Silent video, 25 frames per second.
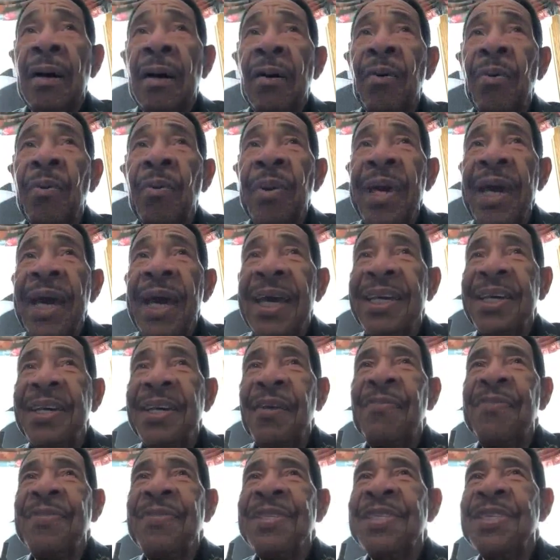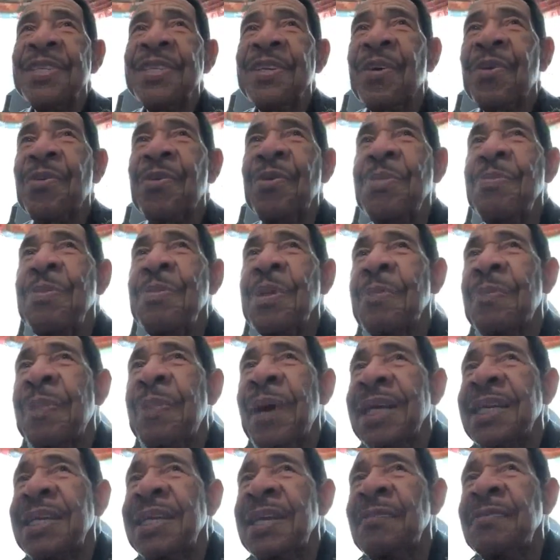We had differences of agreement
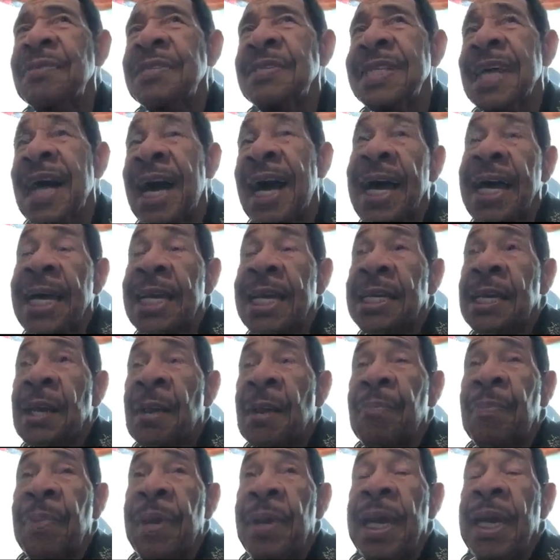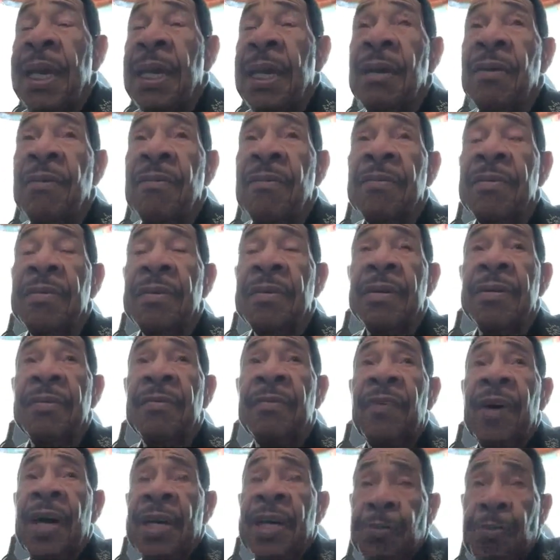about different things. I ended up being the
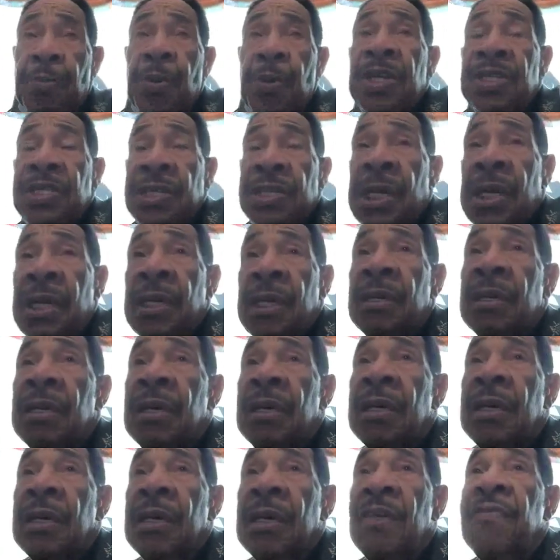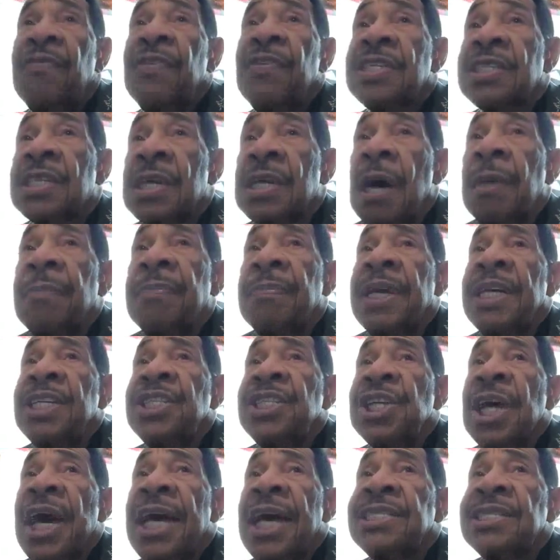vice president of his company,
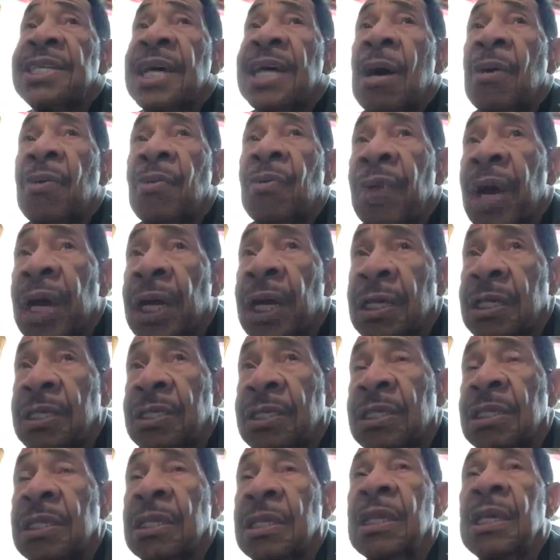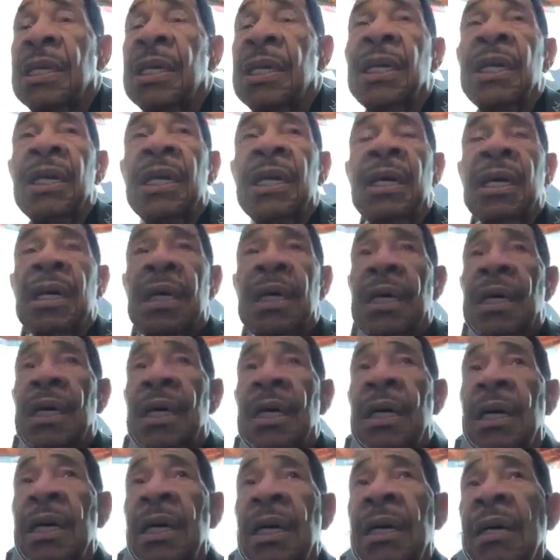Shy Song Records.
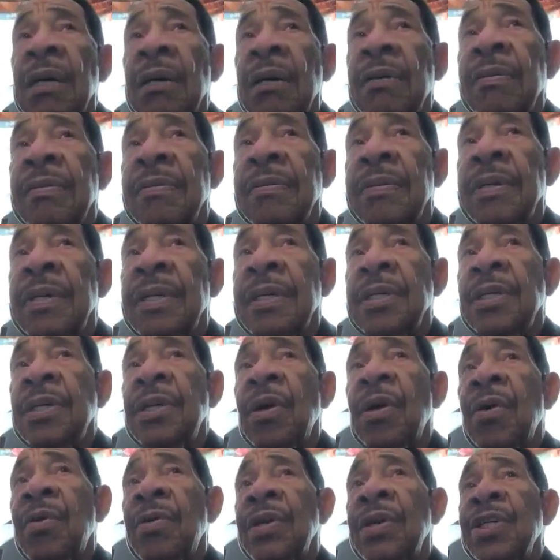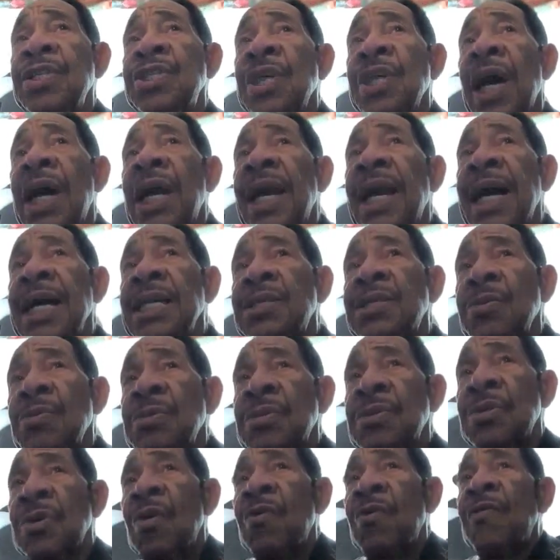And the Shy Lights
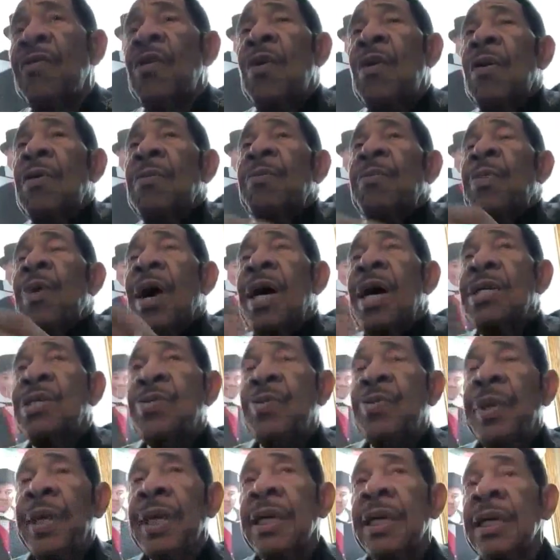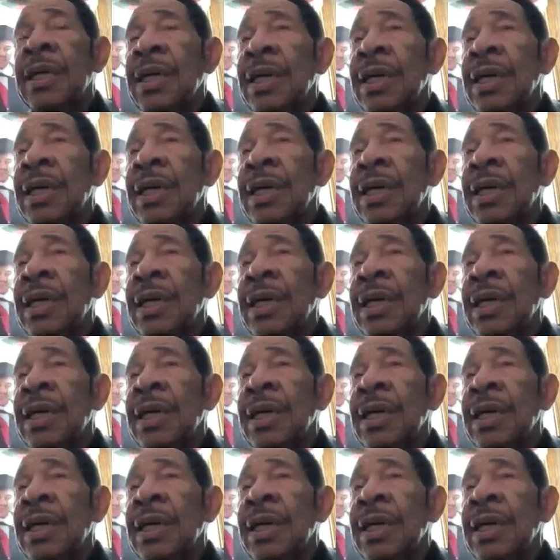was over on Brunswick.